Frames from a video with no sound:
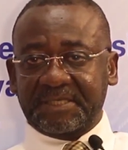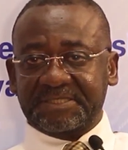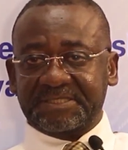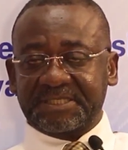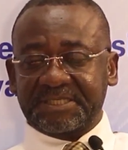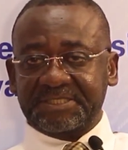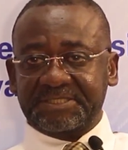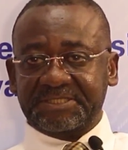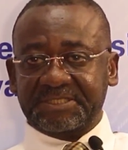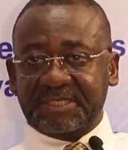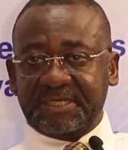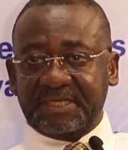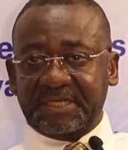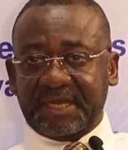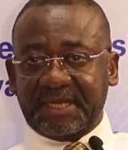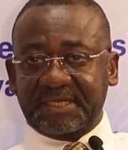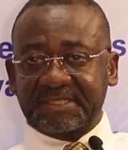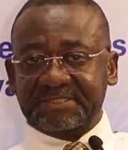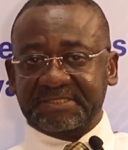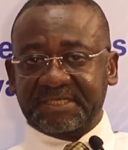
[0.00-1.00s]

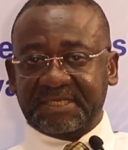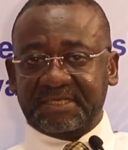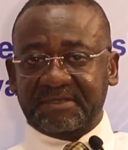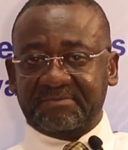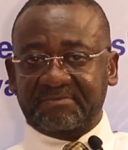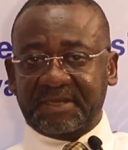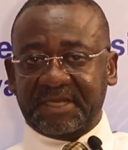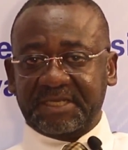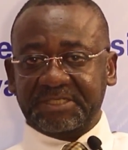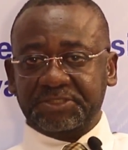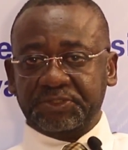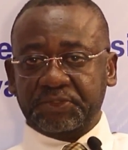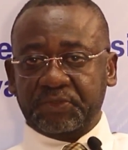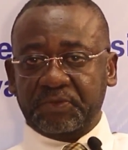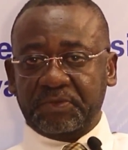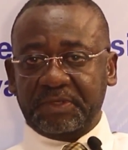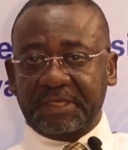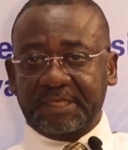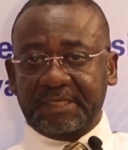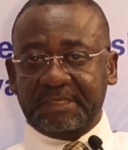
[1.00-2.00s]
essentially I started my
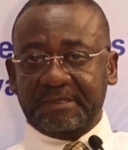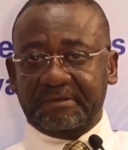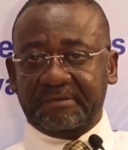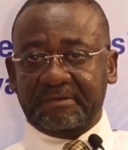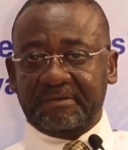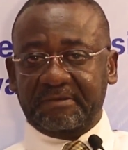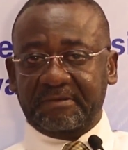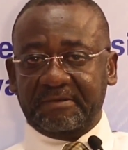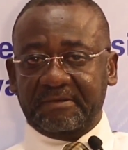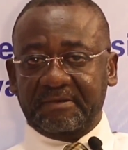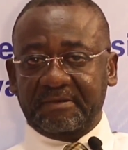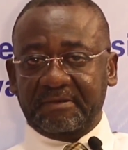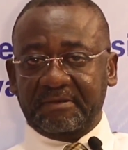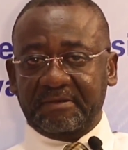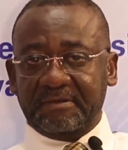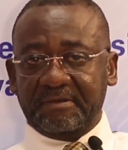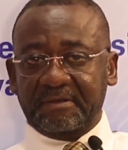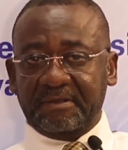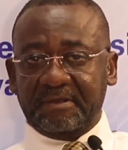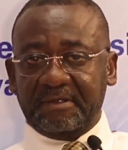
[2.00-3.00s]
schooling
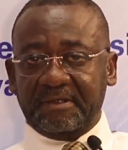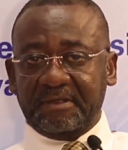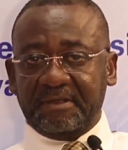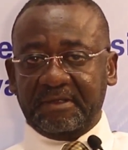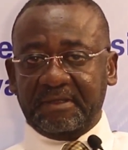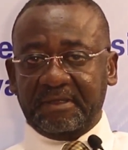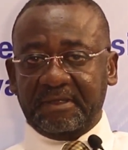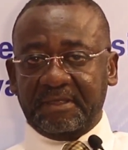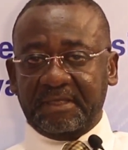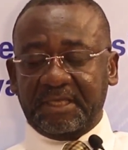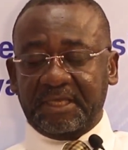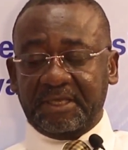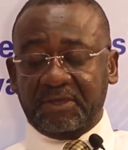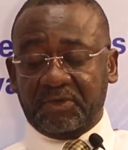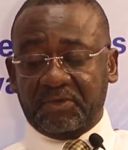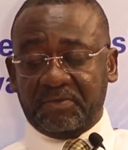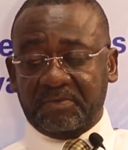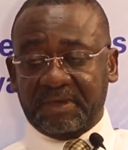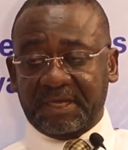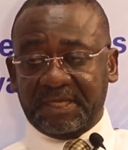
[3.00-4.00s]

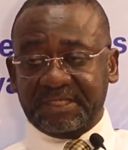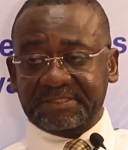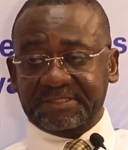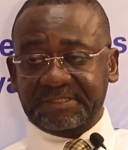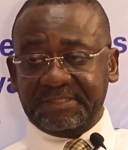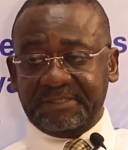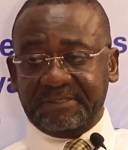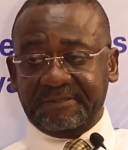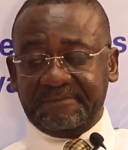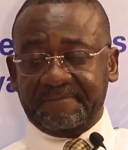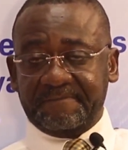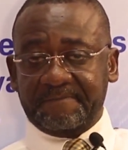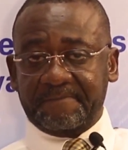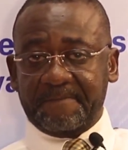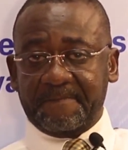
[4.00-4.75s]
in Kumasi.